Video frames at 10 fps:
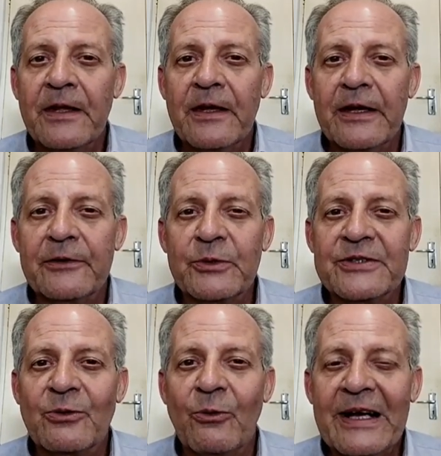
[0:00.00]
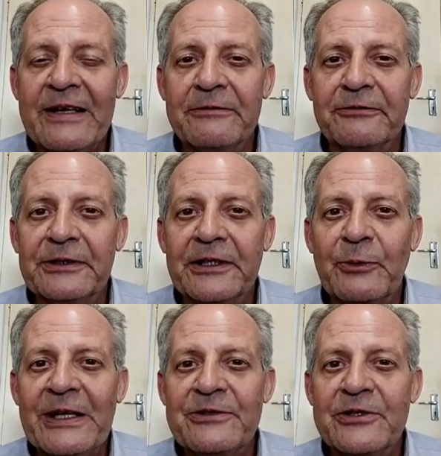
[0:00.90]
it was wonderful. It
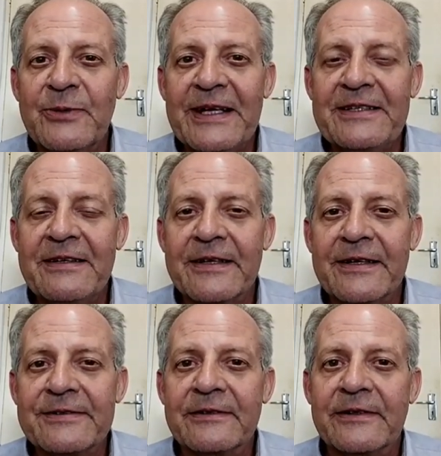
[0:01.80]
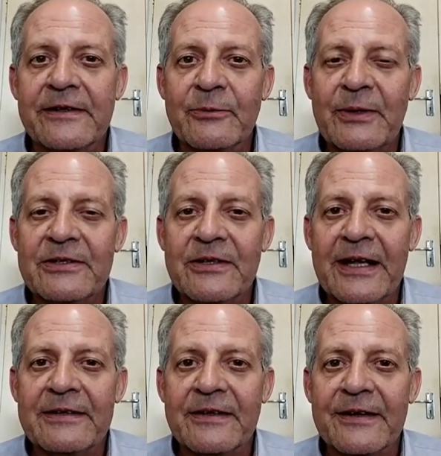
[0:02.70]
went to 20,000, then it went to
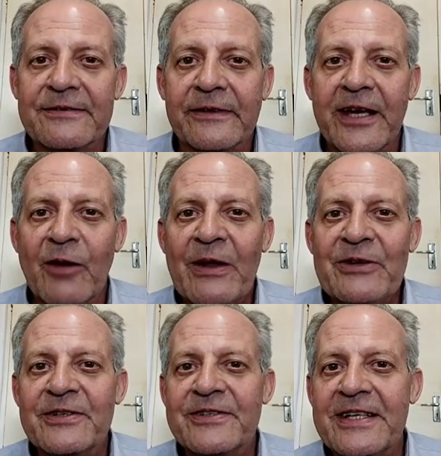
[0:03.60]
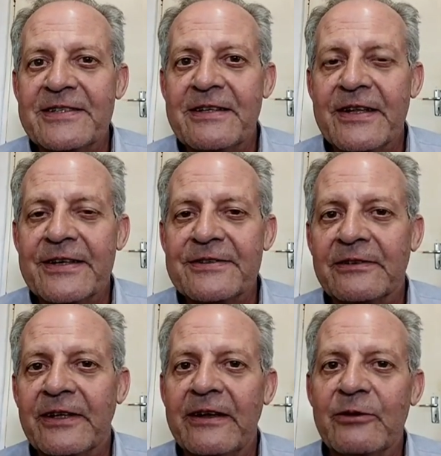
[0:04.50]
8,000, then it went to 60,000,
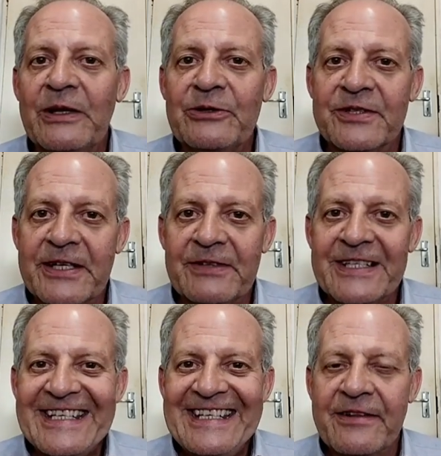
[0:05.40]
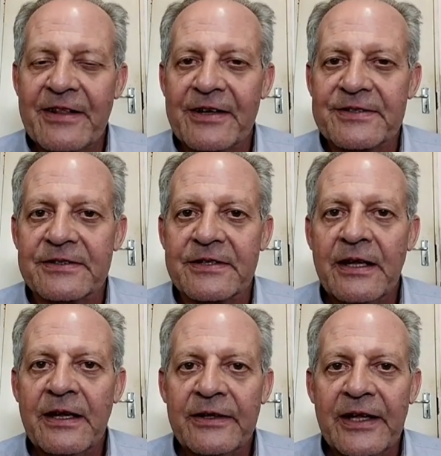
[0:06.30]
then it went to 17,000.
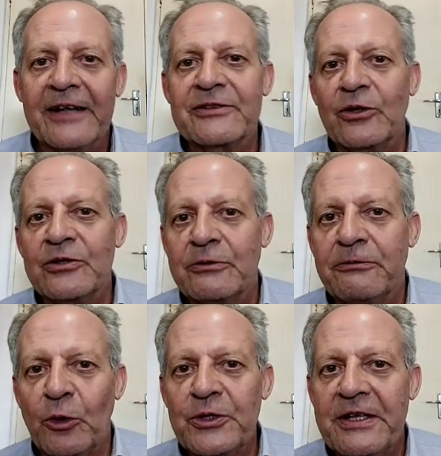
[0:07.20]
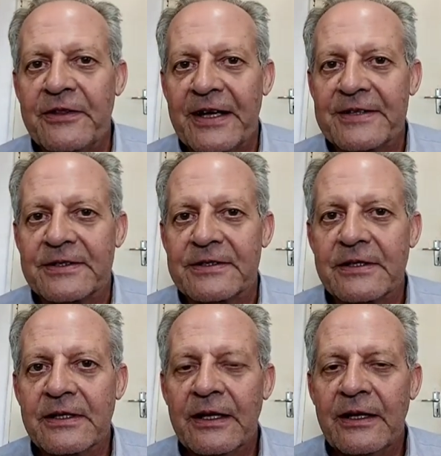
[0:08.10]
Now it's gone to 40,000.
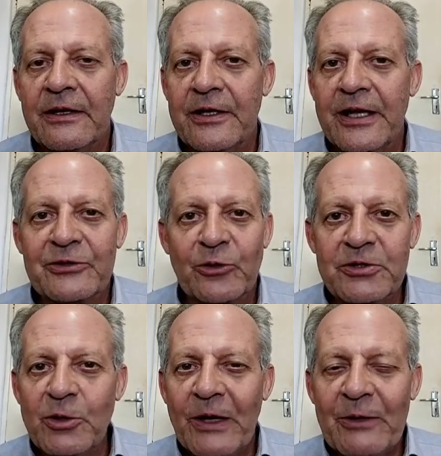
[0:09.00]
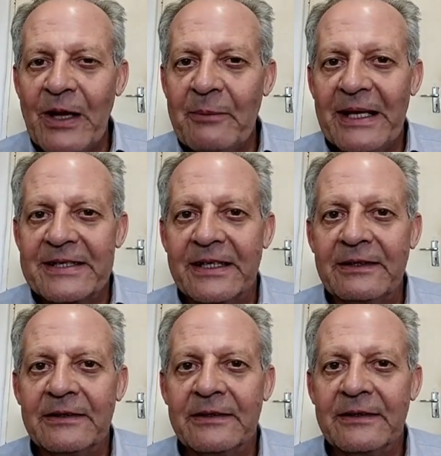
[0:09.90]
You know, it's not a one-way bet.
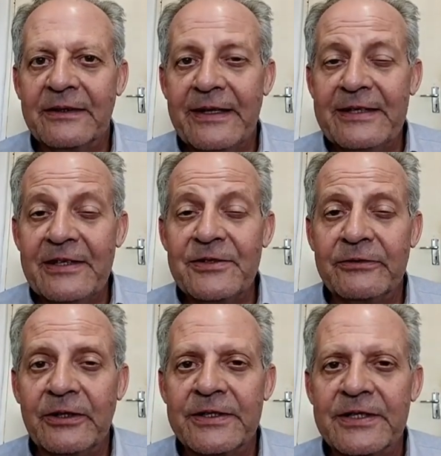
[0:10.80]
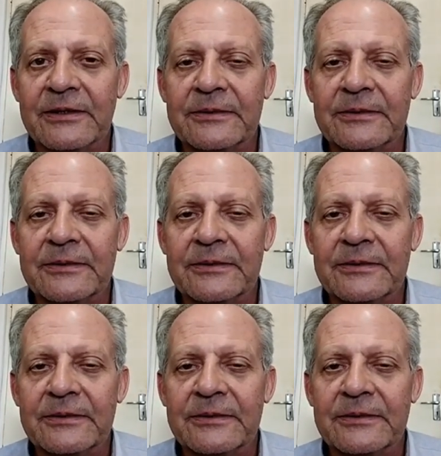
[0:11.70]
These things are volatile.